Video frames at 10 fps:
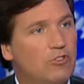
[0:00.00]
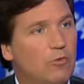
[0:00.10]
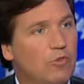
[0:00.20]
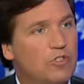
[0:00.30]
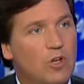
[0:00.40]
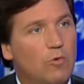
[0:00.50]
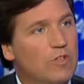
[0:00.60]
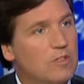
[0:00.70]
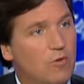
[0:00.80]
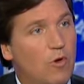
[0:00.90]
Well, so was
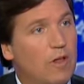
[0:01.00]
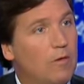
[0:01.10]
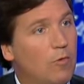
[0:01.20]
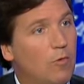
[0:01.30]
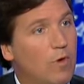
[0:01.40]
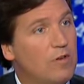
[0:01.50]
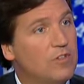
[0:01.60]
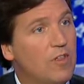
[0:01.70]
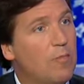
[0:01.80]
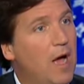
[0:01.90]
throwing widows on
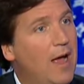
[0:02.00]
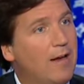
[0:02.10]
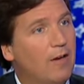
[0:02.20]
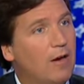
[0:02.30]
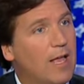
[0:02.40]
the pyre, and